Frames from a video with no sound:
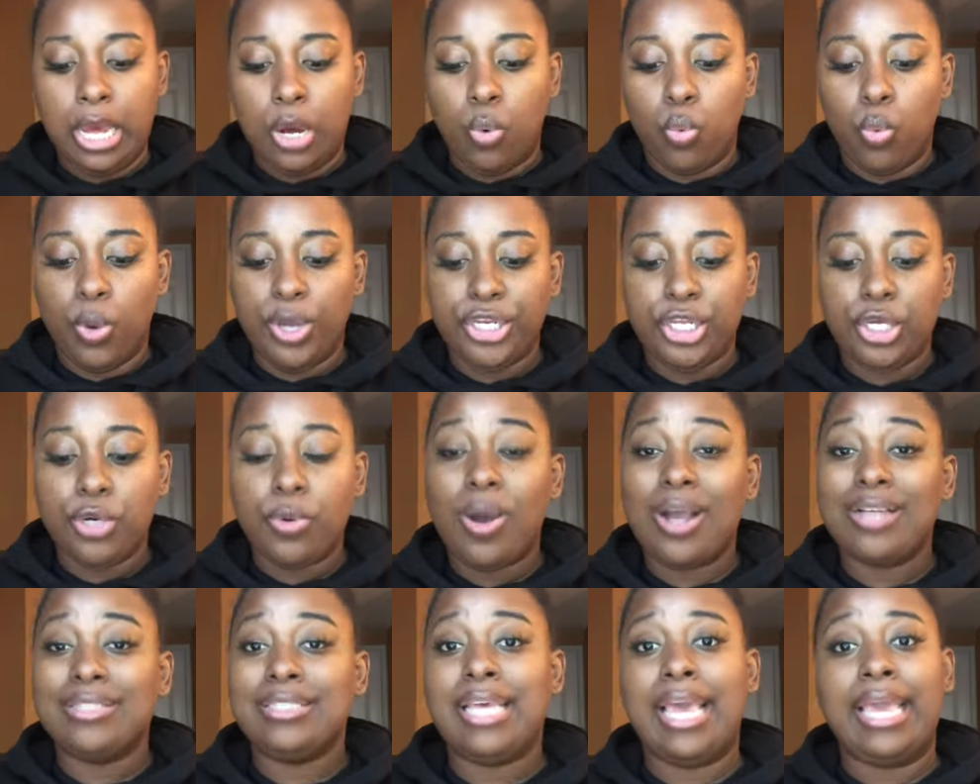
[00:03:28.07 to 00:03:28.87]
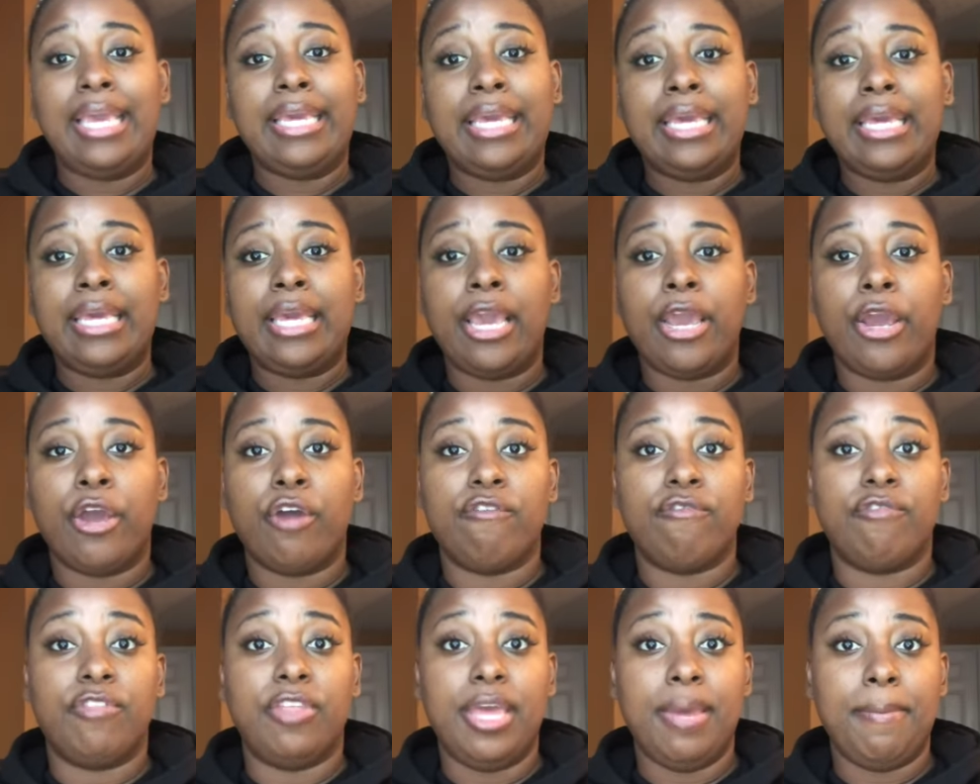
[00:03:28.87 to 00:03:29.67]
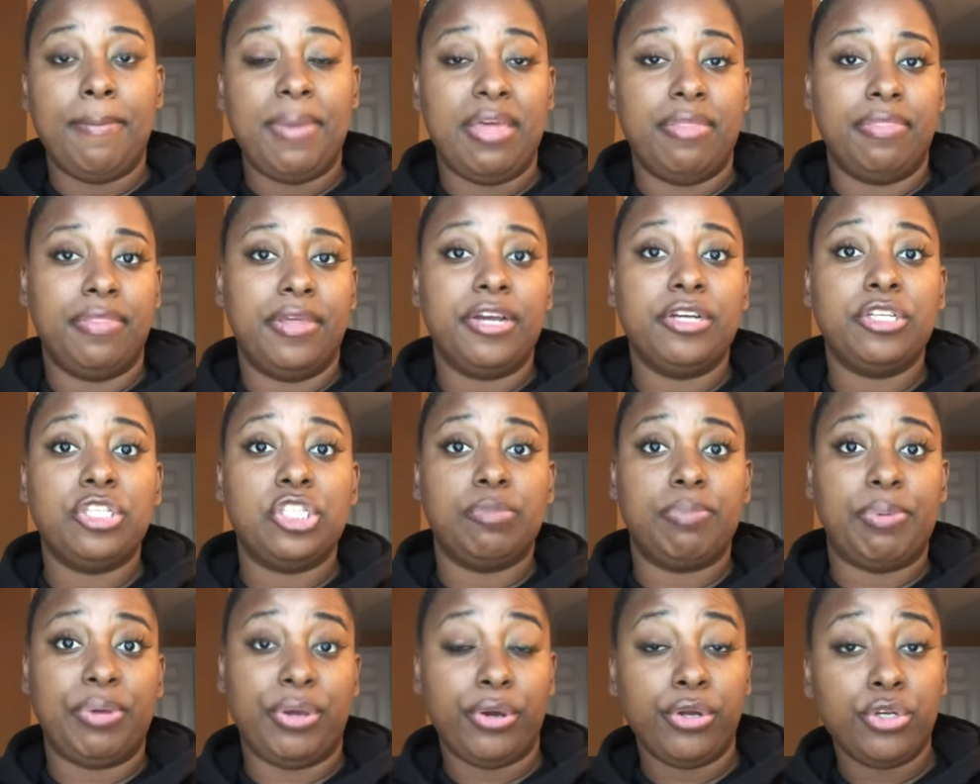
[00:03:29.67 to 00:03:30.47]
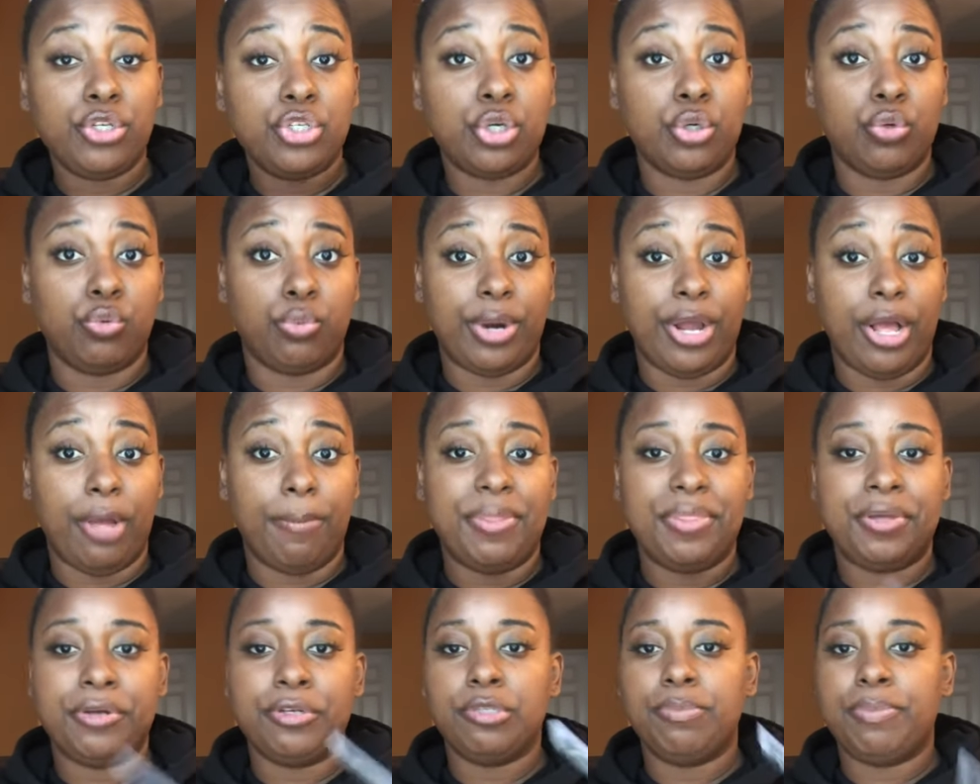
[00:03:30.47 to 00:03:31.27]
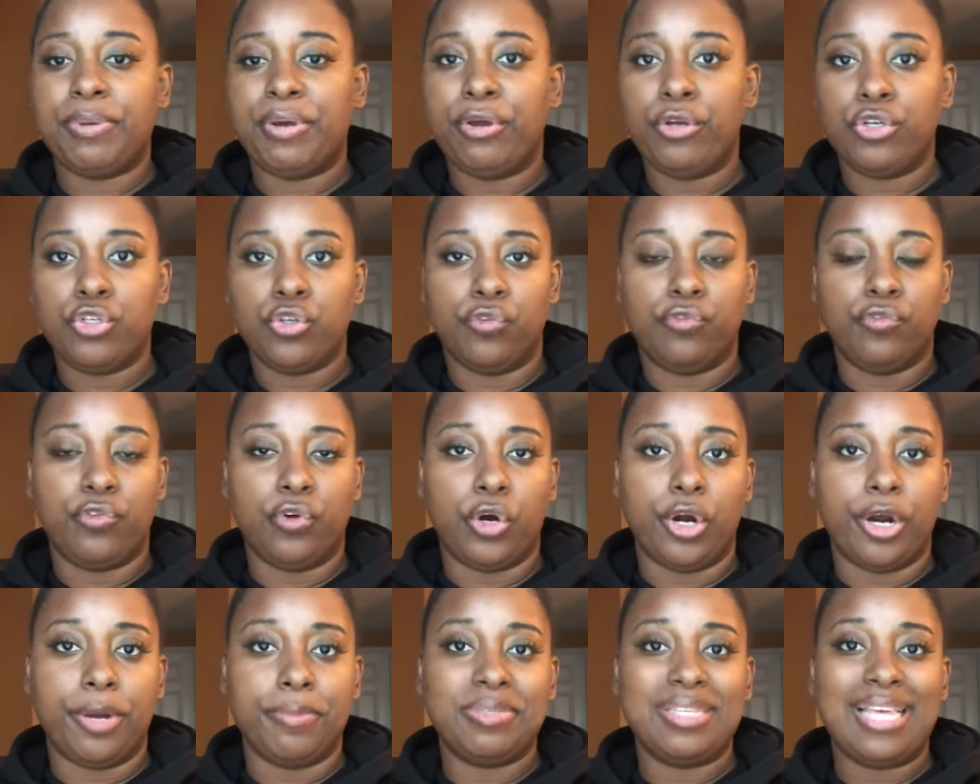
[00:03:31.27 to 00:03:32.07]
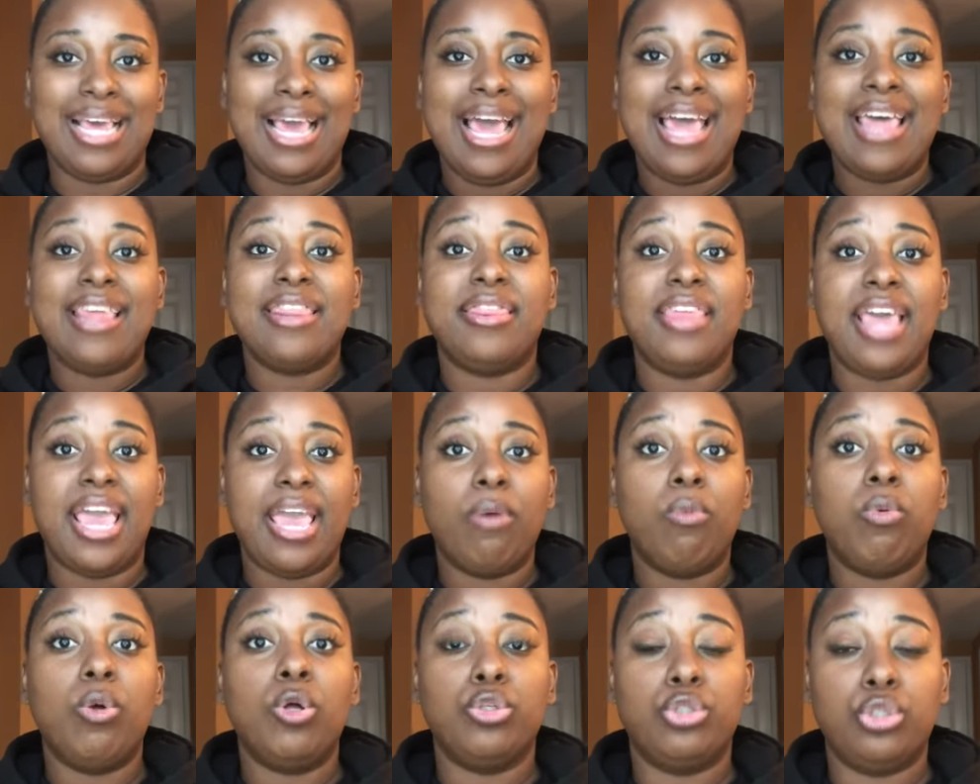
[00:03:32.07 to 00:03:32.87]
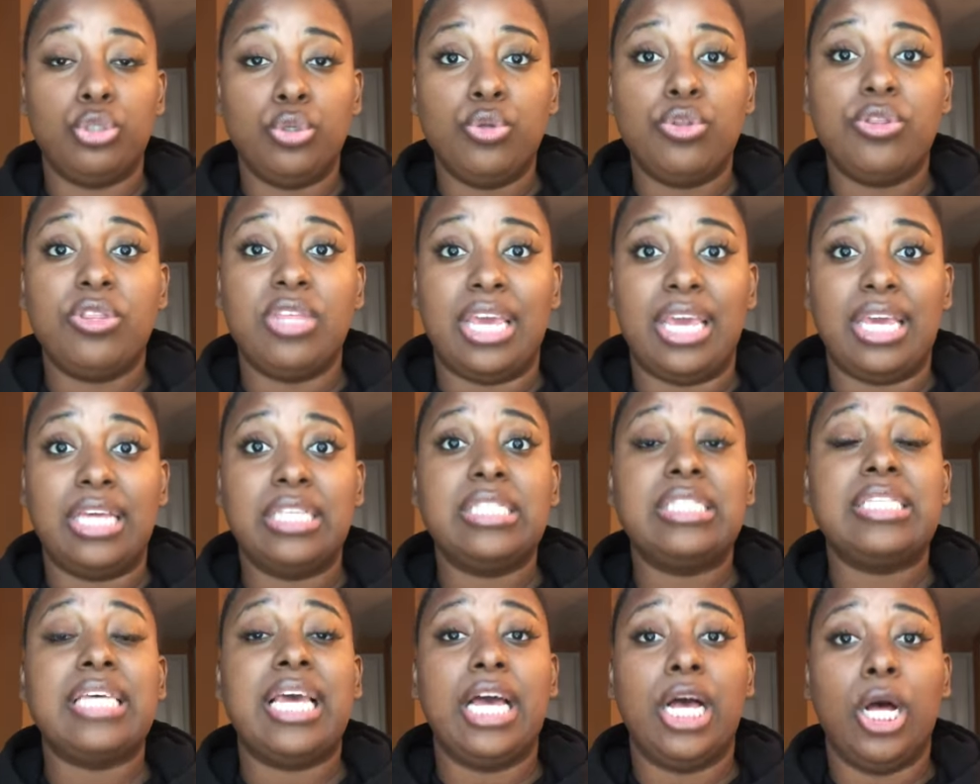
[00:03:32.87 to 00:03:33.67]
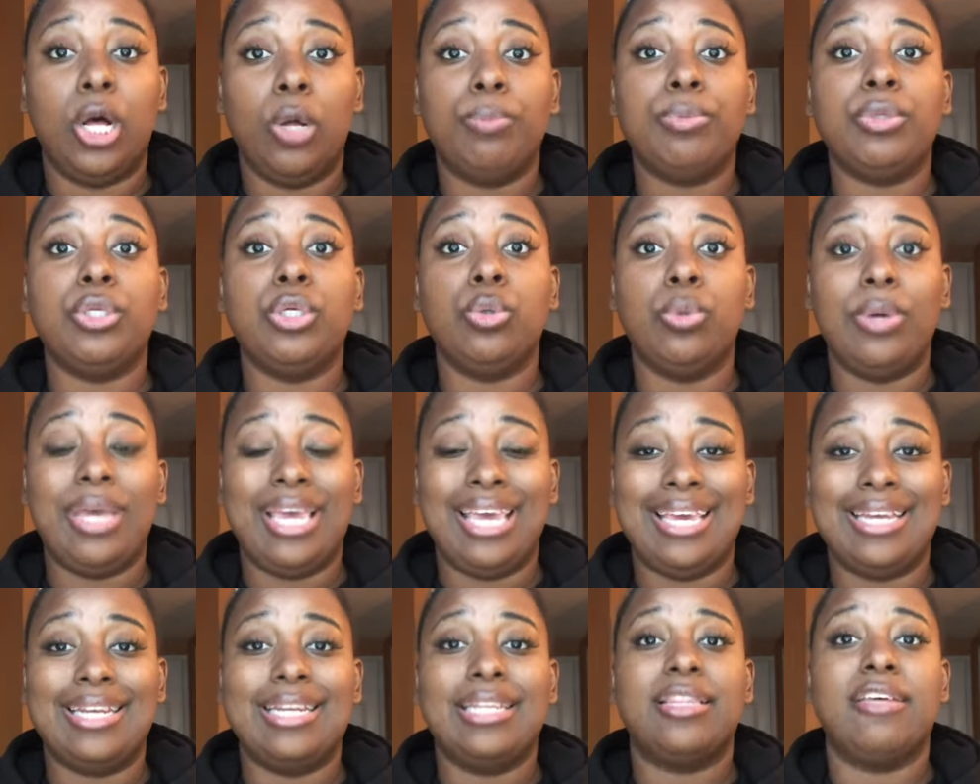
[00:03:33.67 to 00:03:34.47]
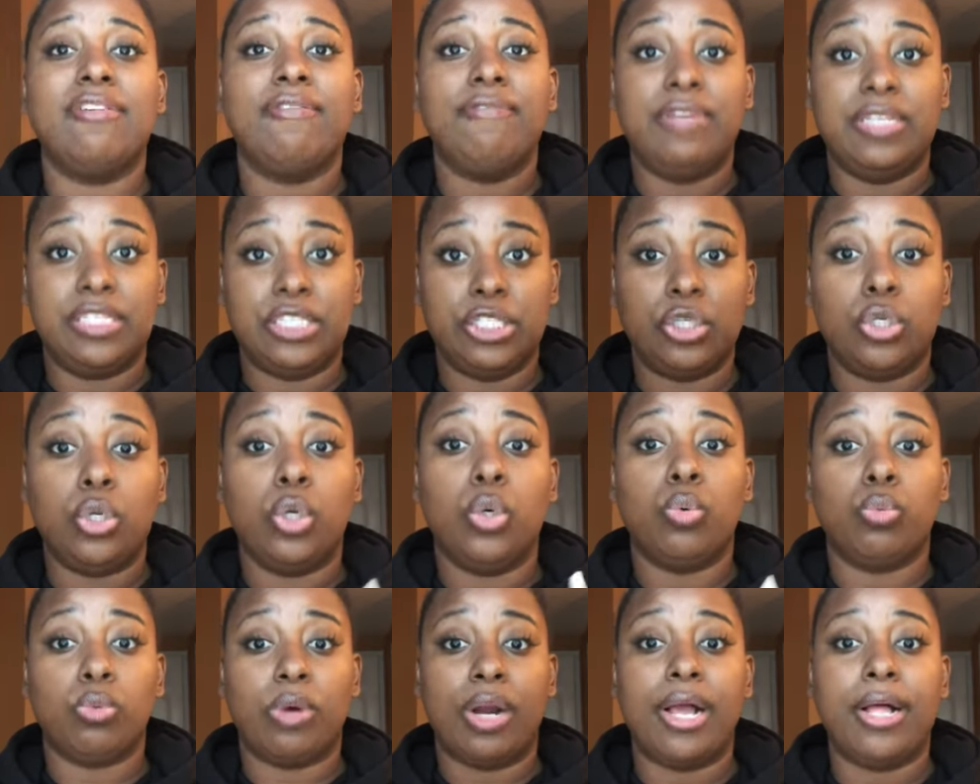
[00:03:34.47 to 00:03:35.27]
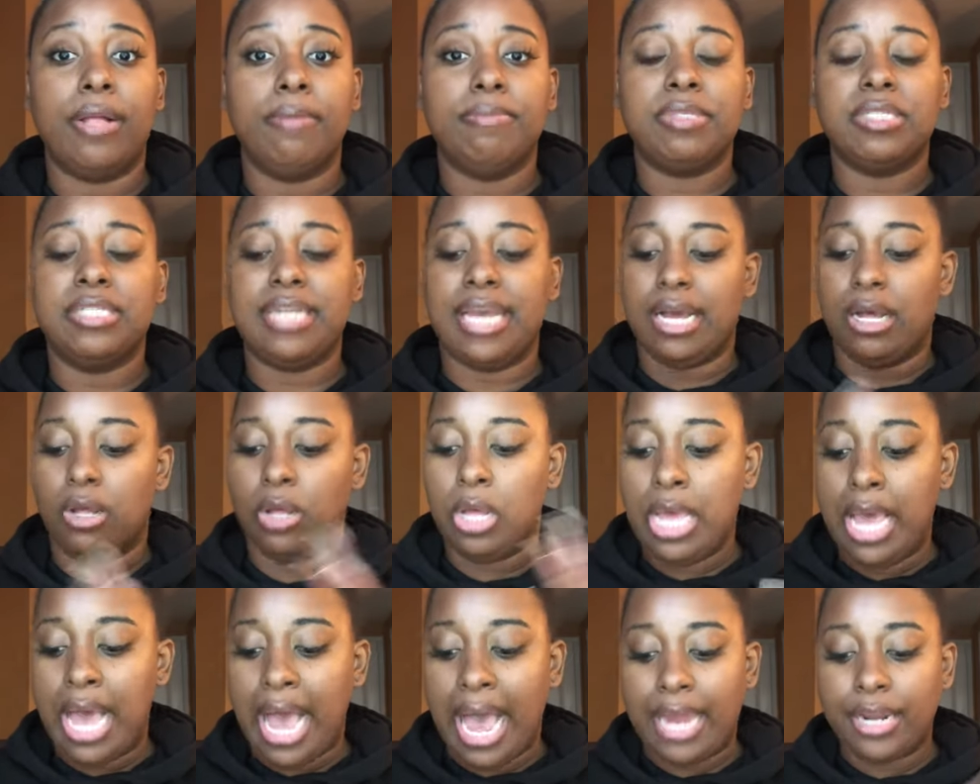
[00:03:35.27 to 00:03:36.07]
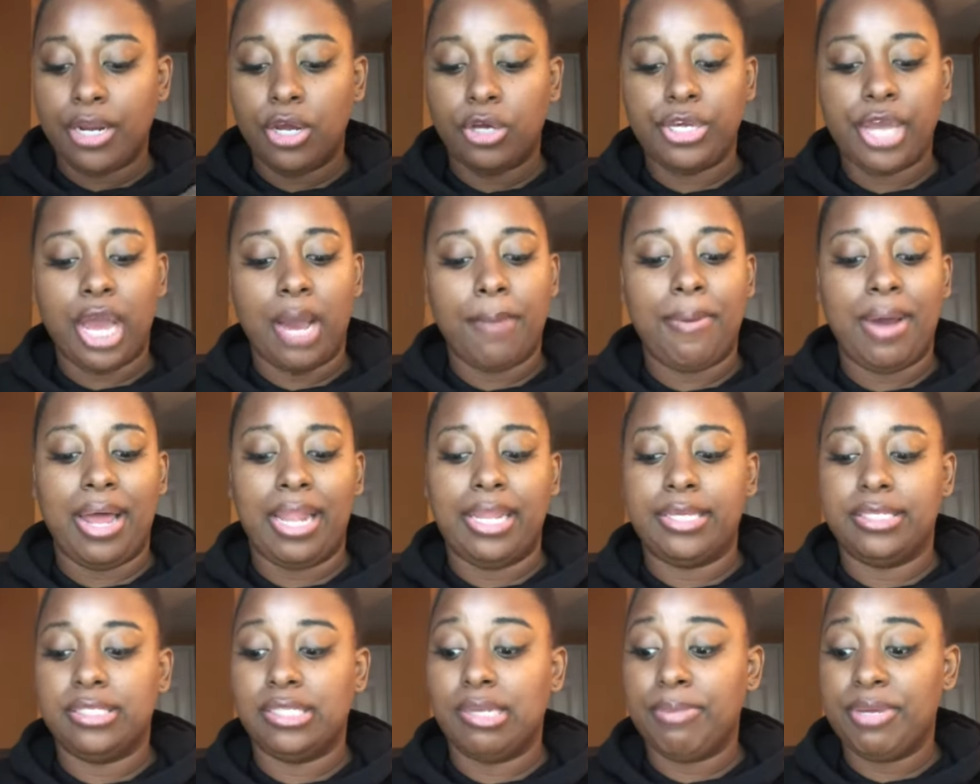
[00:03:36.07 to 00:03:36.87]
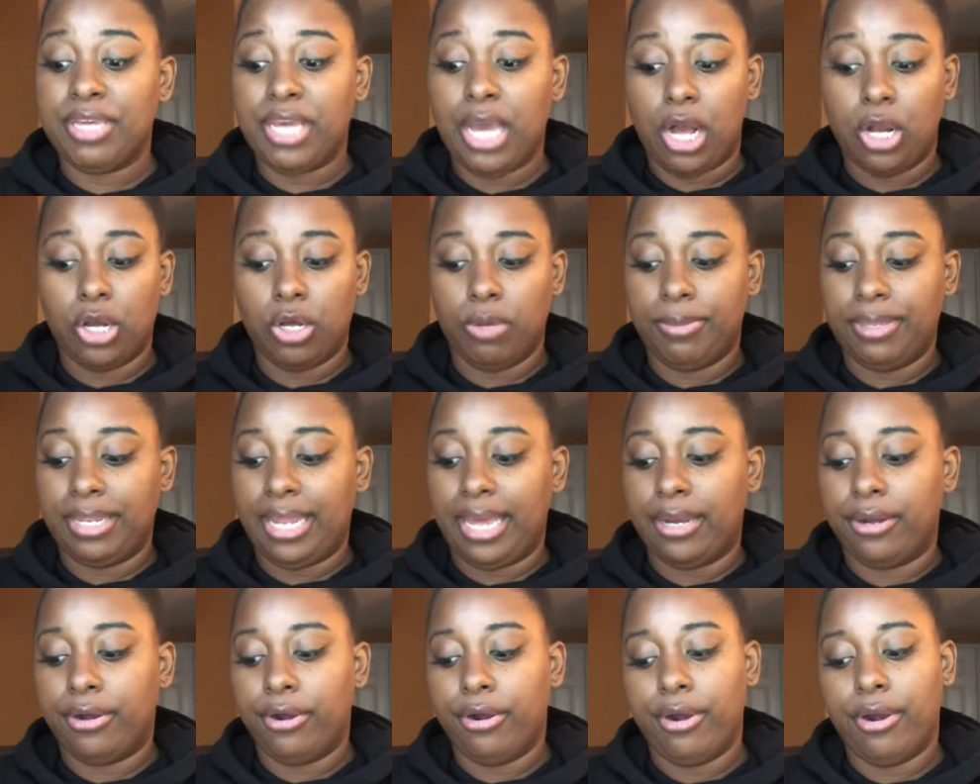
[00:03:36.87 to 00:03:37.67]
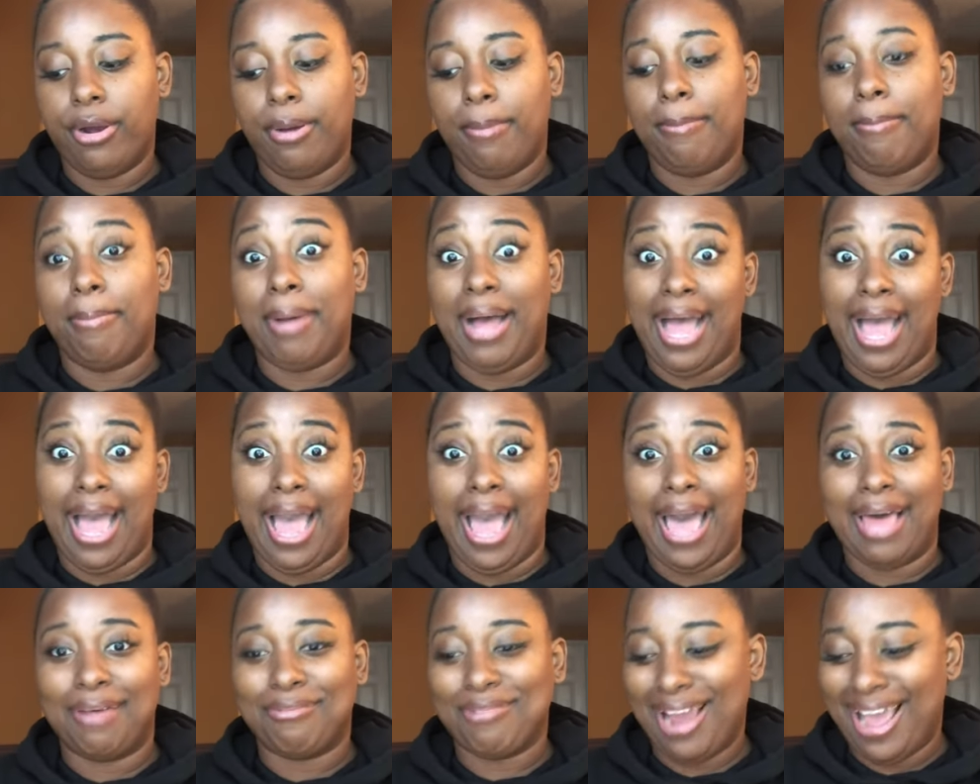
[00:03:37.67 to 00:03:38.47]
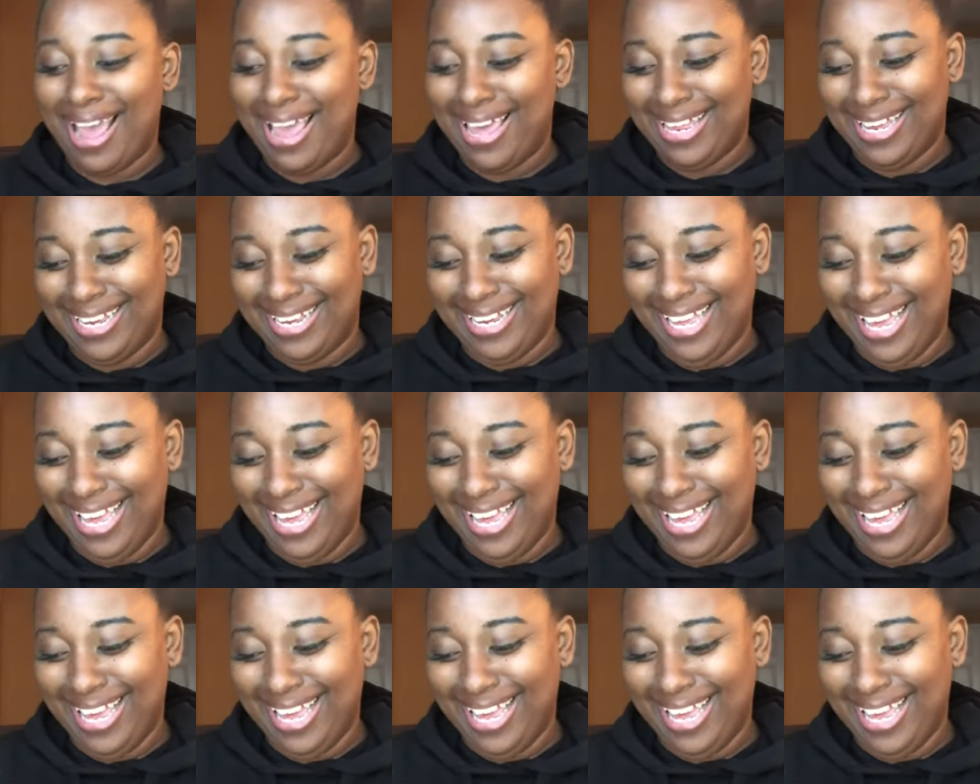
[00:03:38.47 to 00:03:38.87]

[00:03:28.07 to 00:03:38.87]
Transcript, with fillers: when you are taking care of them in their spiritual realm in their spiritual forms they will do things to help you in the physical realms now i know y'all probably some of y'all gonna be like girl bye right